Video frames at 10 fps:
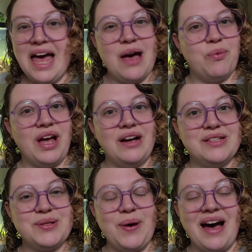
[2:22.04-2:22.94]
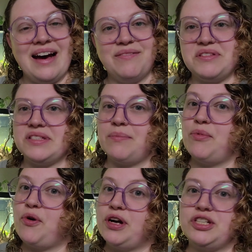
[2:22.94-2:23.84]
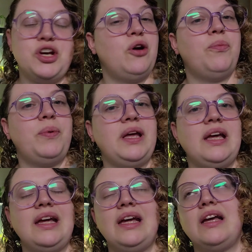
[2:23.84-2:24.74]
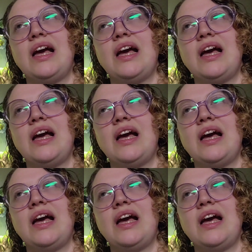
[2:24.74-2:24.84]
And we also have some more taupey,